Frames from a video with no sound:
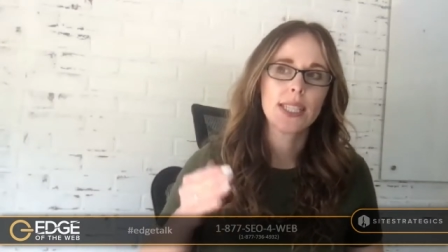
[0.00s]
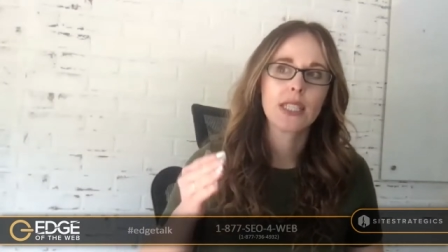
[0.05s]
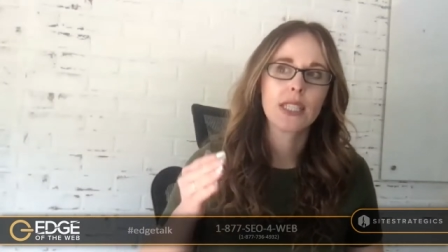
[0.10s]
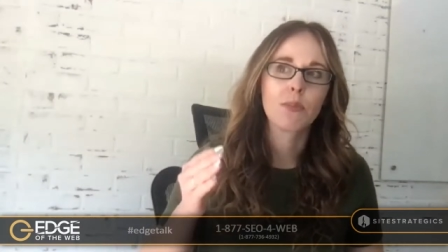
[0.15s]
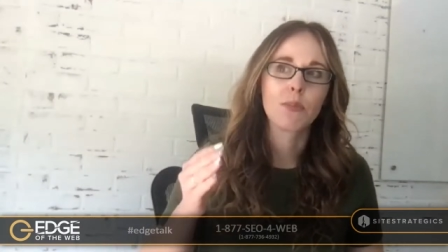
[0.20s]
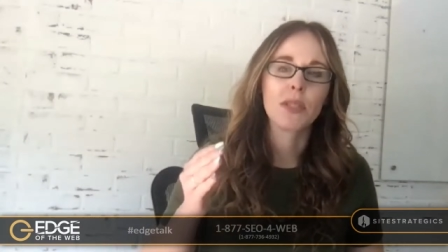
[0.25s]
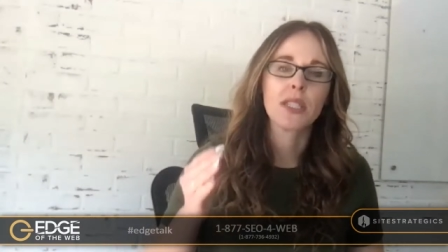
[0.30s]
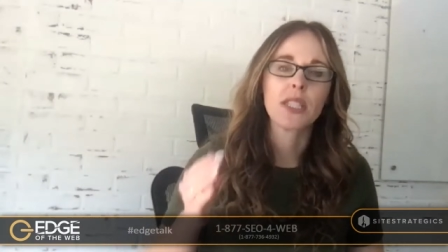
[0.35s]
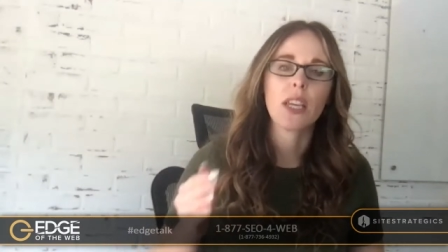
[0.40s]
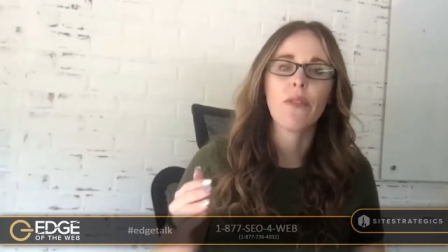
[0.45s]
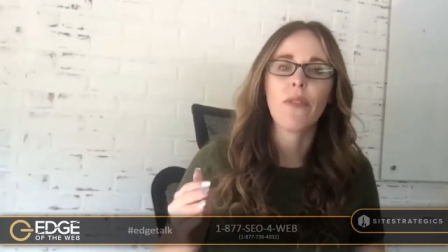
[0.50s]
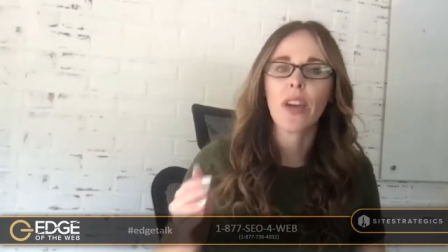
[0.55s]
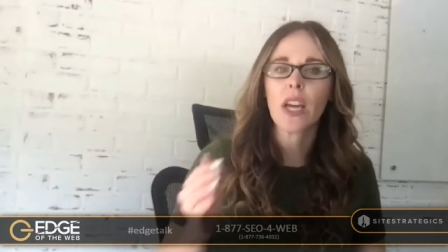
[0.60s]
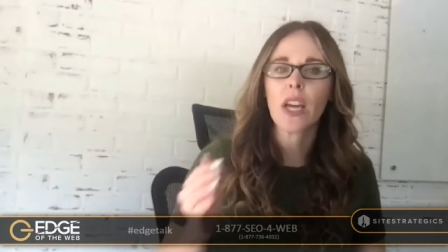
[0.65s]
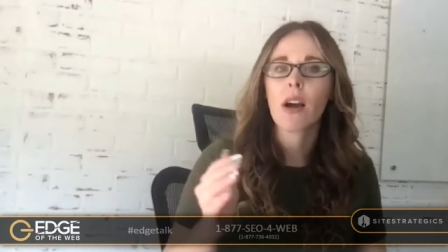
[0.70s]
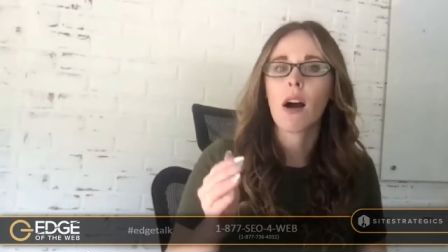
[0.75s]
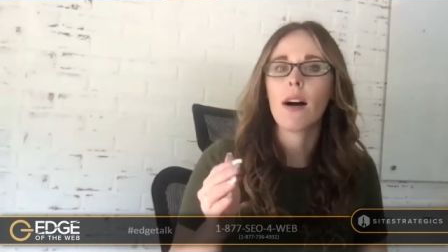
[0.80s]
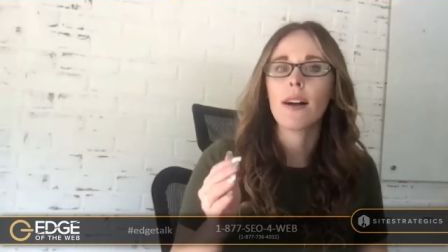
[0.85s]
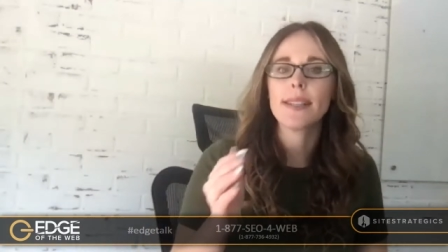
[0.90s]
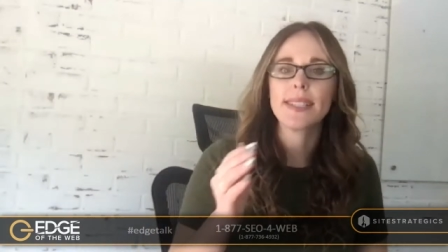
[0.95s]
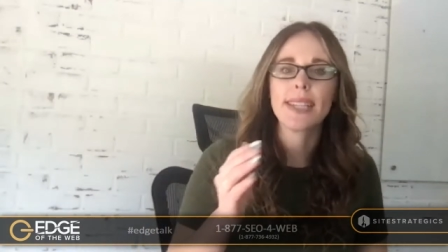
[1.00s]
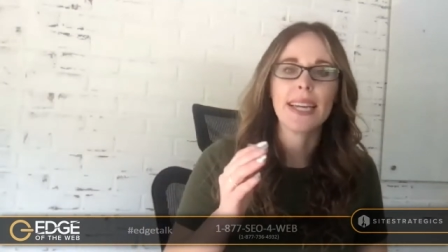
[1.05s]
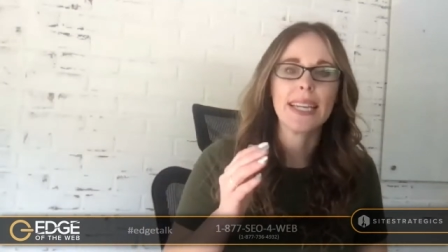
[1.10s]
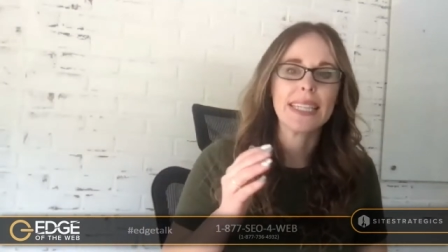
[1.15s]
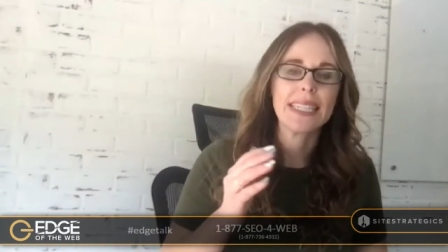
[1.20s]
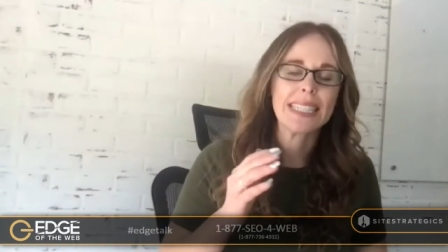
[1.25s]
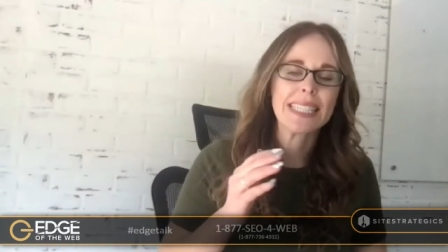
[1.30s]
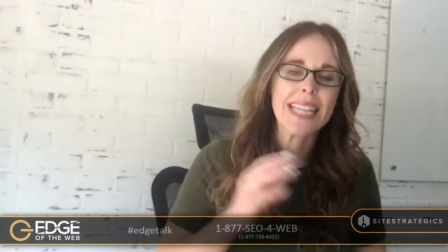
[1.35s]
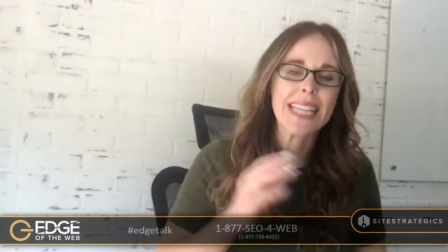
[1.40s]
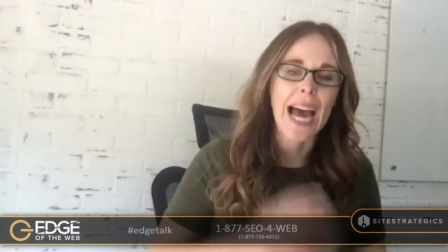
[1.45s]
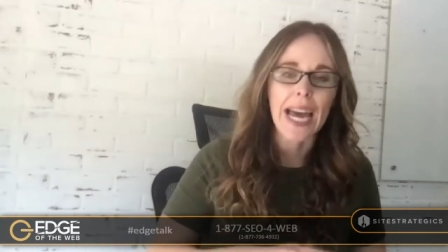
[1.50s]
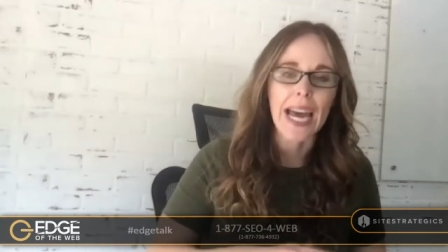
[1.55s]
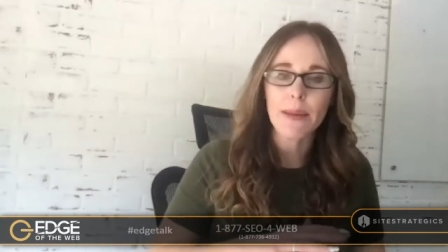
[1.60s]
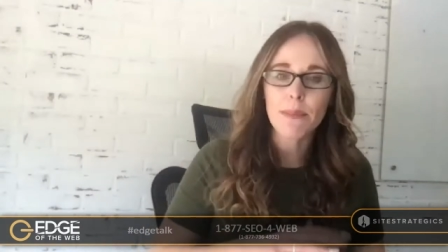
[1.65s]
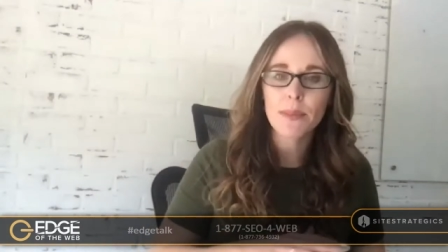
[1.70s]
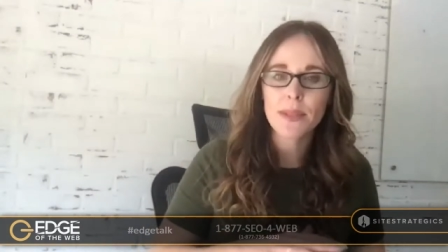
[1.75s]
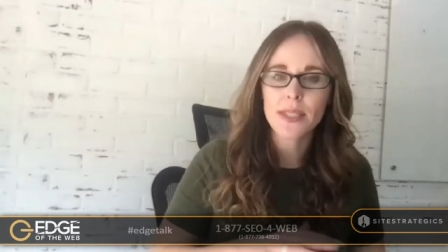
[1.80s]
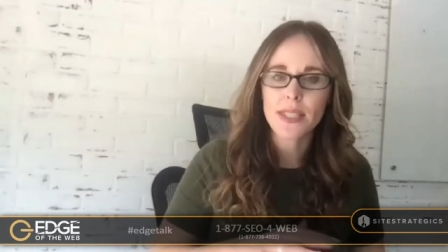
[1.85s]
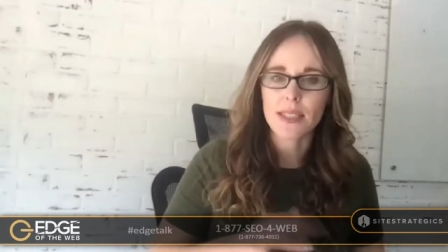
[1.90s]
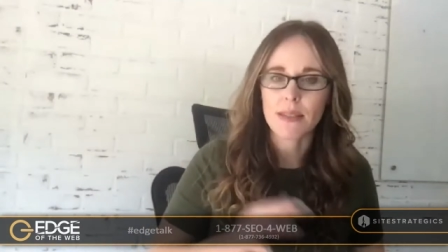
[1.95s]
specific content
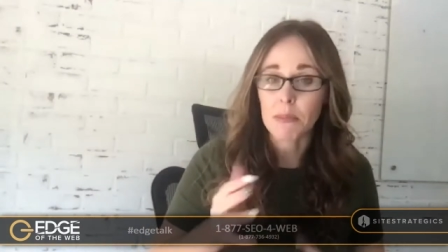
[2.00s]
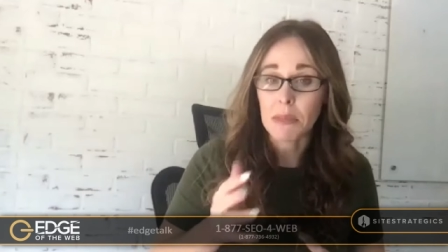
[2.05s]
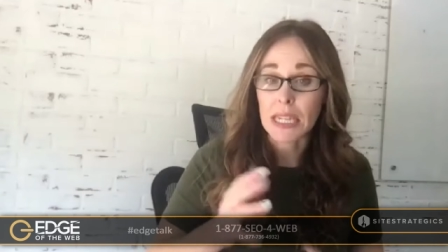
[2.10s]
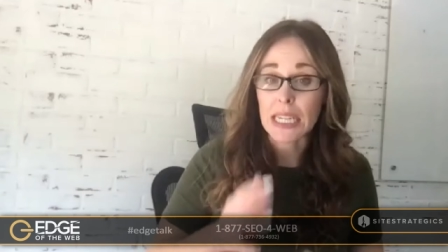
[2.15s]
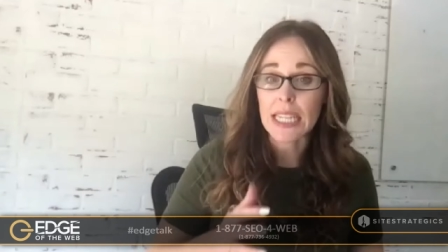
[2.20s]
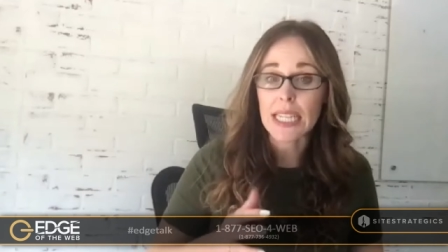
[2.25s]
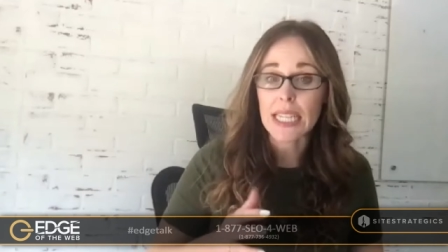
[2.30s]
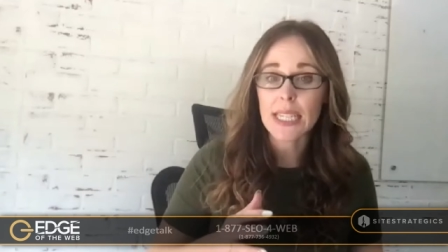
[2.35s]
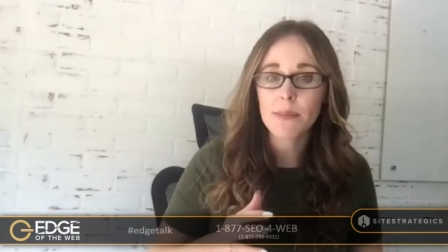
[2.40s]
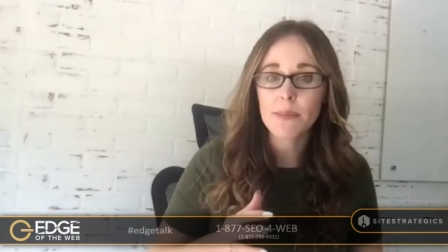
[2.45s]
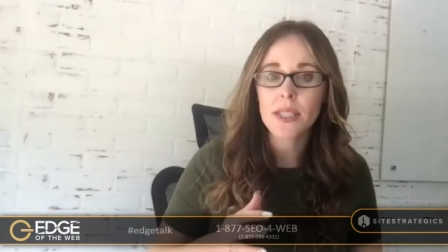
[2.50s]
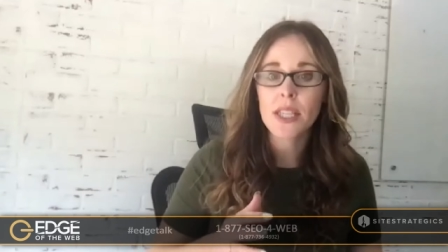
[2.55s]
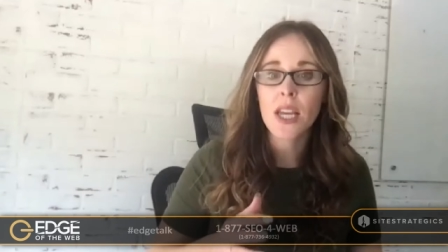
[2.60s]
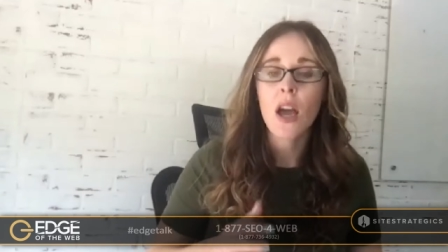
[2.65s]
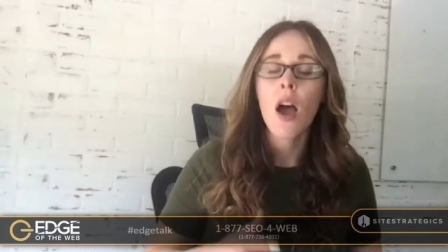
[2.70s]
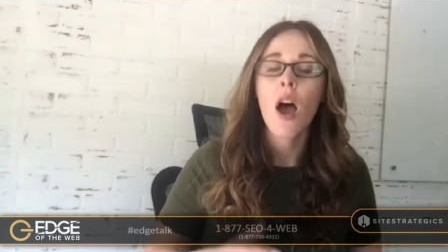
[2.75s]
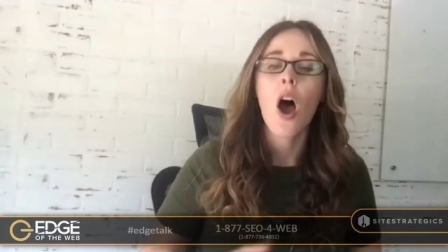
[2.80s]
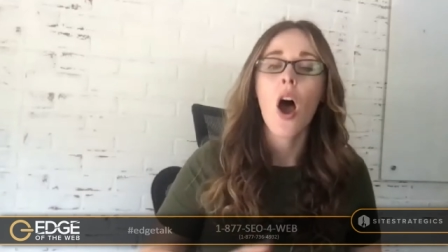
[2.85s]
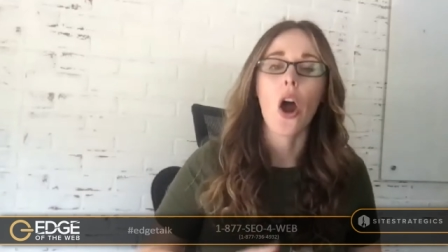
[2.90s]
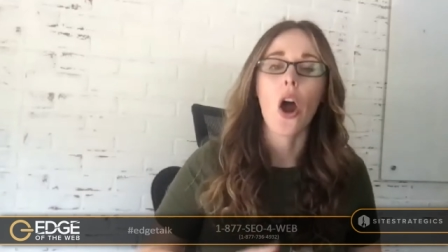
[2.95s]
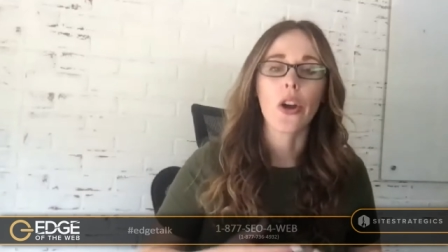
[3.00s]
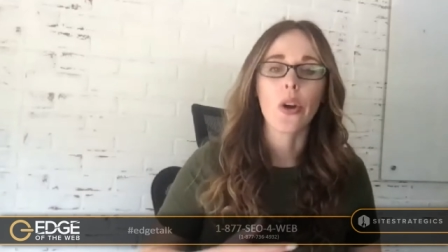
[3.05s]
types and mm-hmm. media mm-hmm.